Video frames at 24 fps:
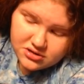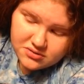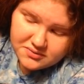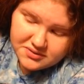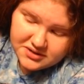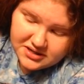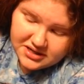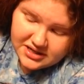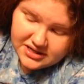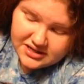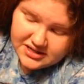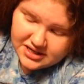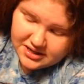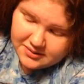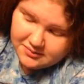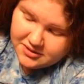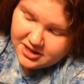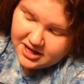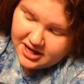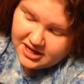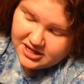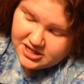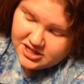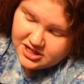because
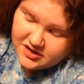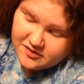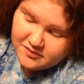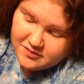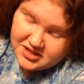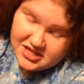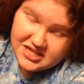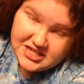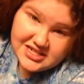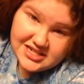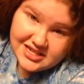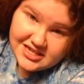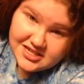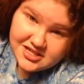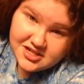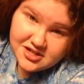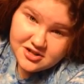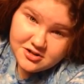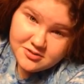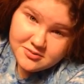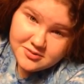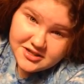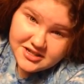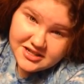they actually give me
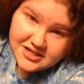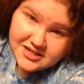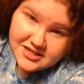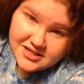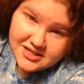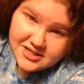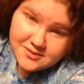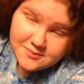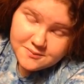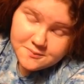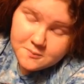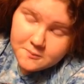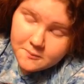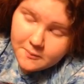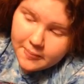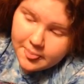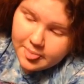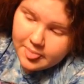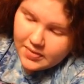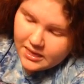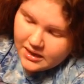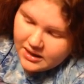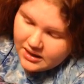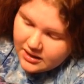intestinal bleeds.
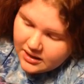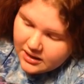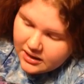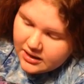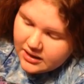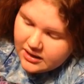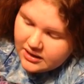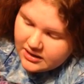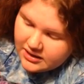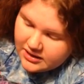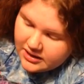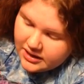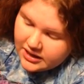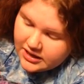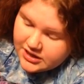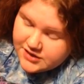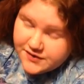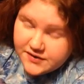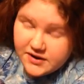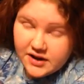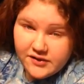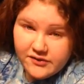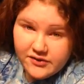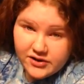Yeah, it's
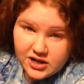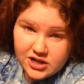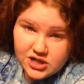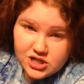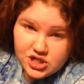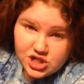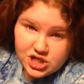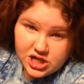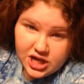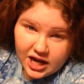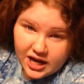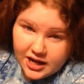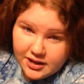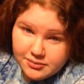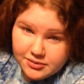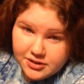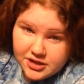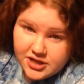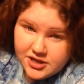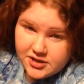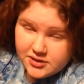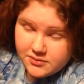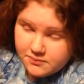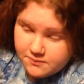fun having a GI
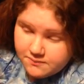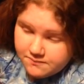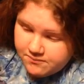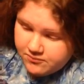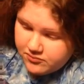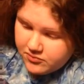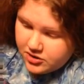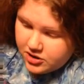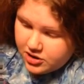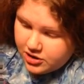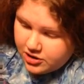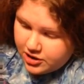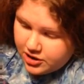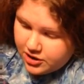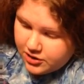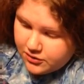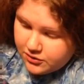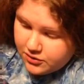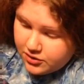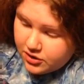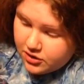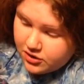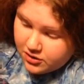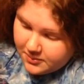bleed. You
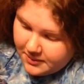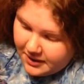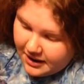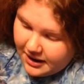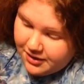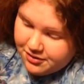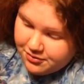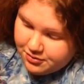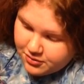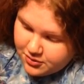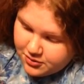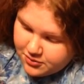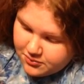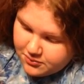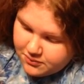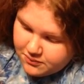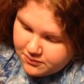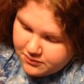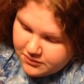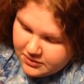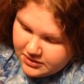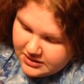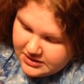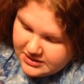know, go to the bathroom,
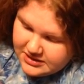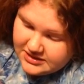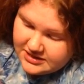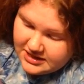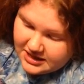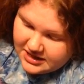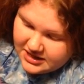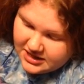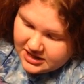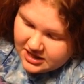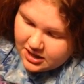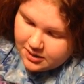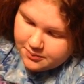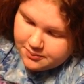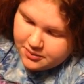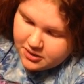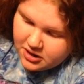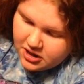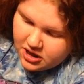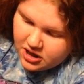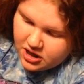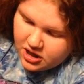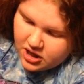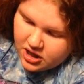stand up.
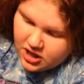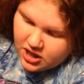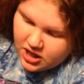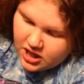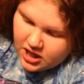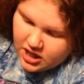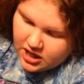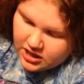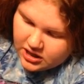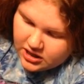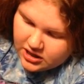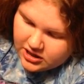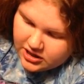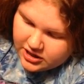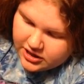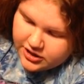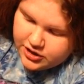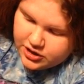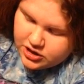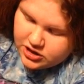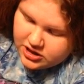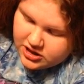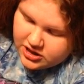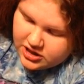
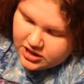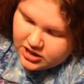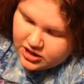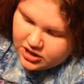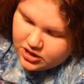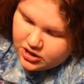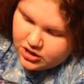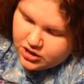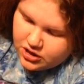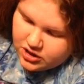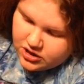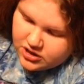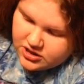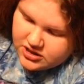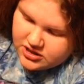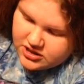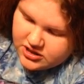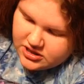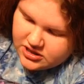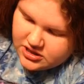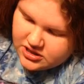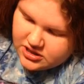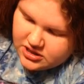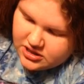It
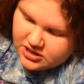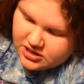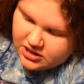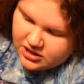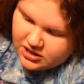looks